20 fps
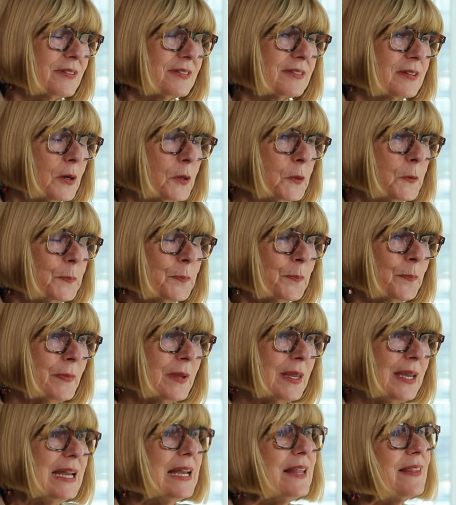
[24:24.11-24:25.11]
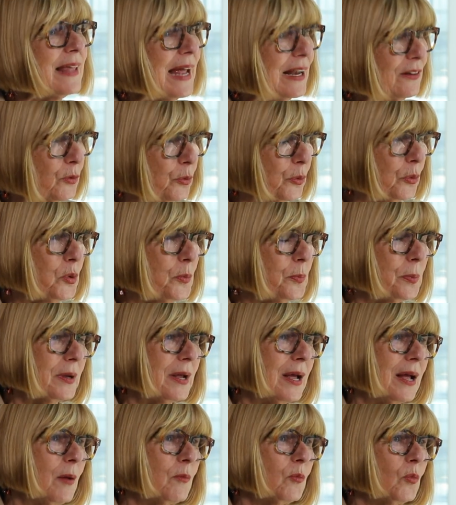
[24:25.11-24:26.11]
So in that group,
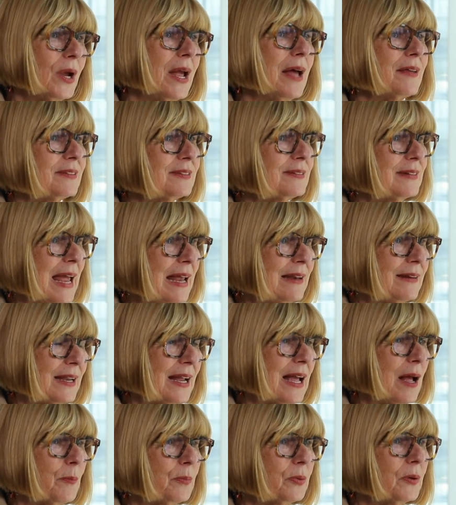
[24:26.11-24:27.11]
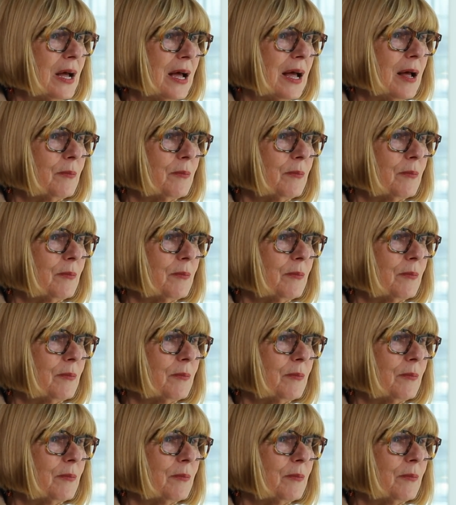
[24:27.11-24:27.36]
we are standing up